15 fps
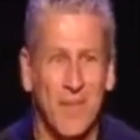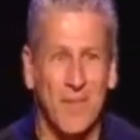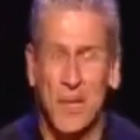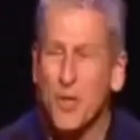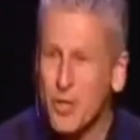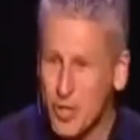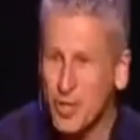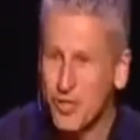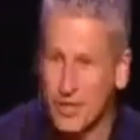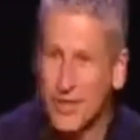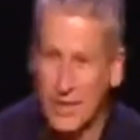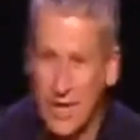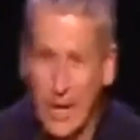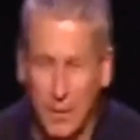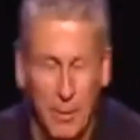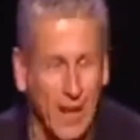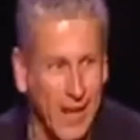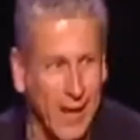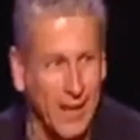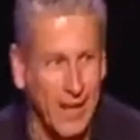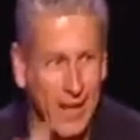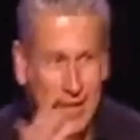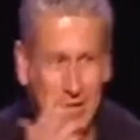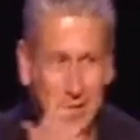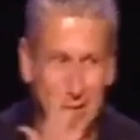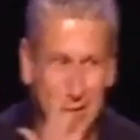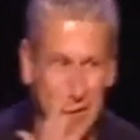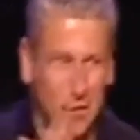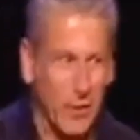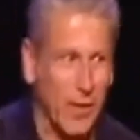You should see laminin, I guess.
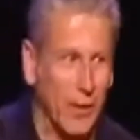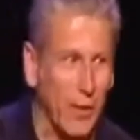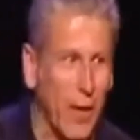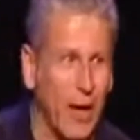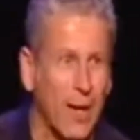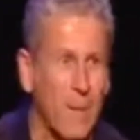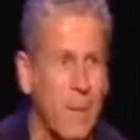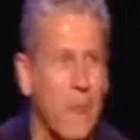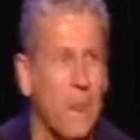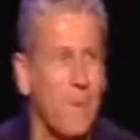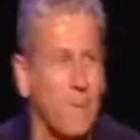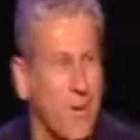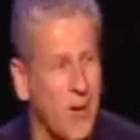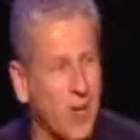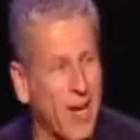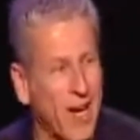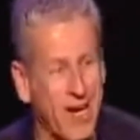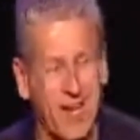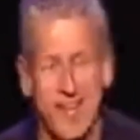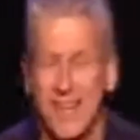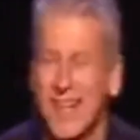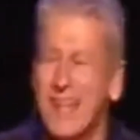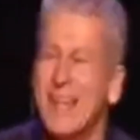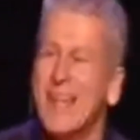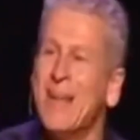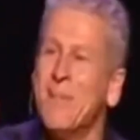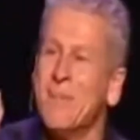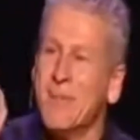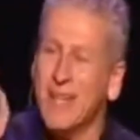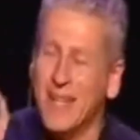That's the thing, right? Okay.
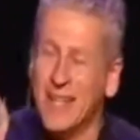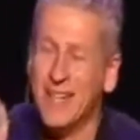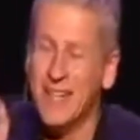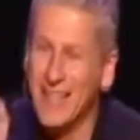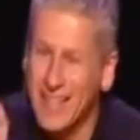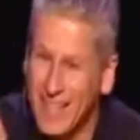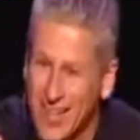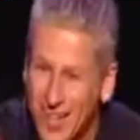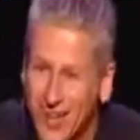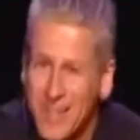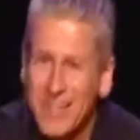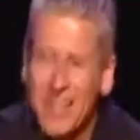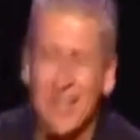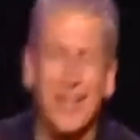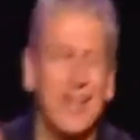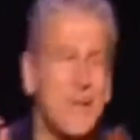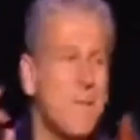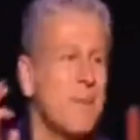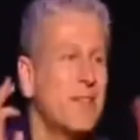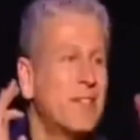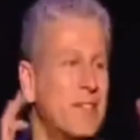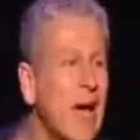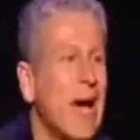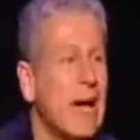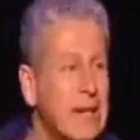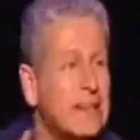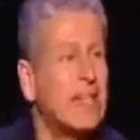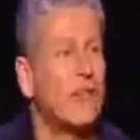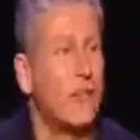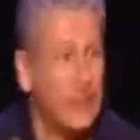Here is a
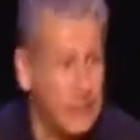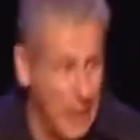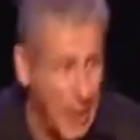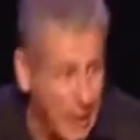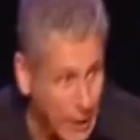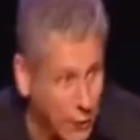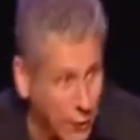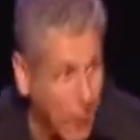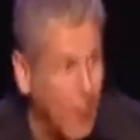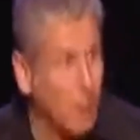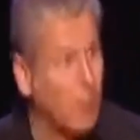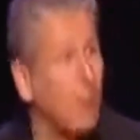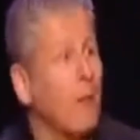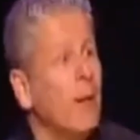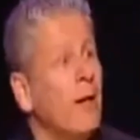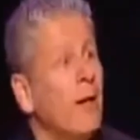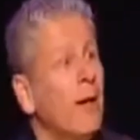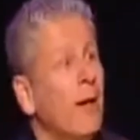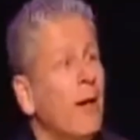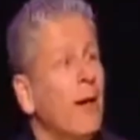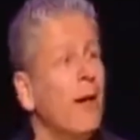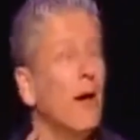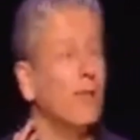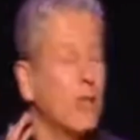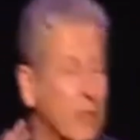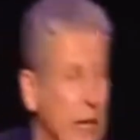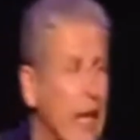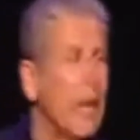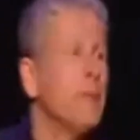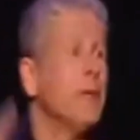scientific diagram of the
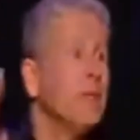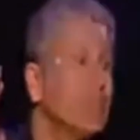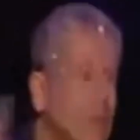laminin